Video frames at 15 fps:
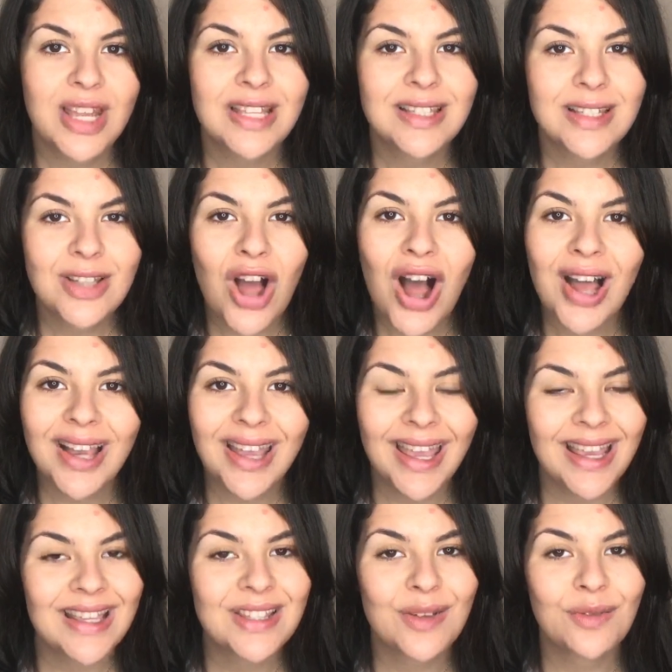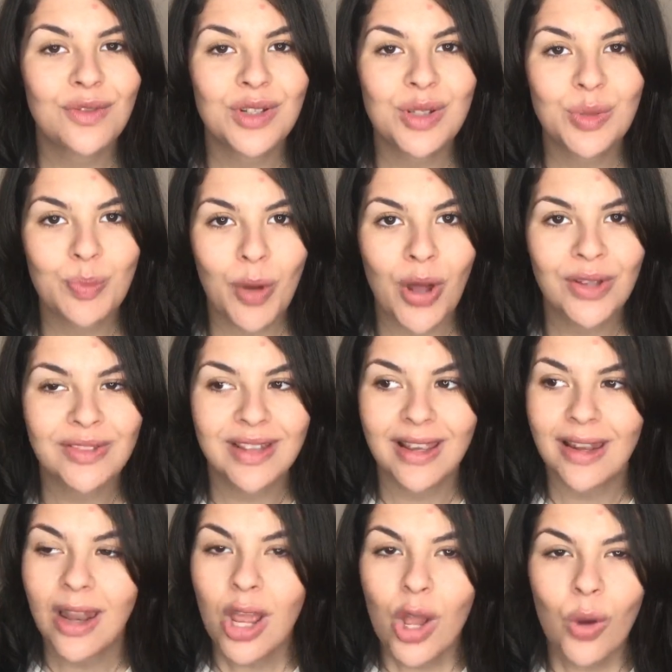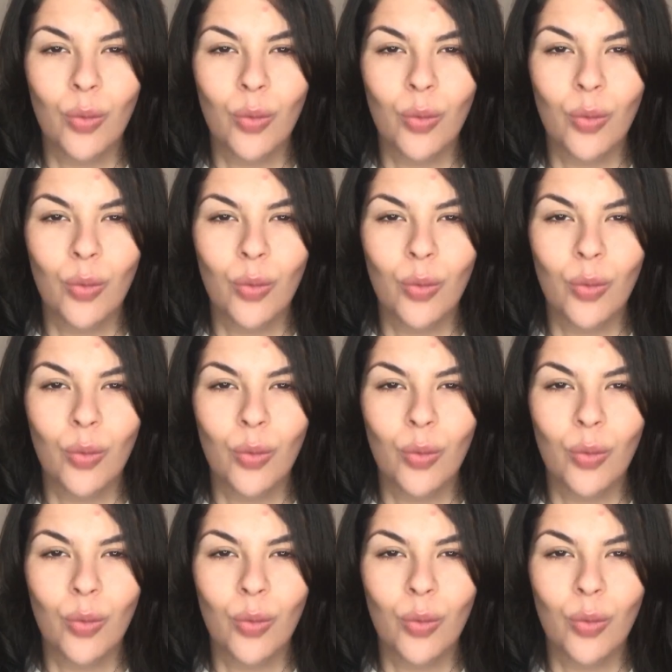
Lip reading: it's not a case of responding.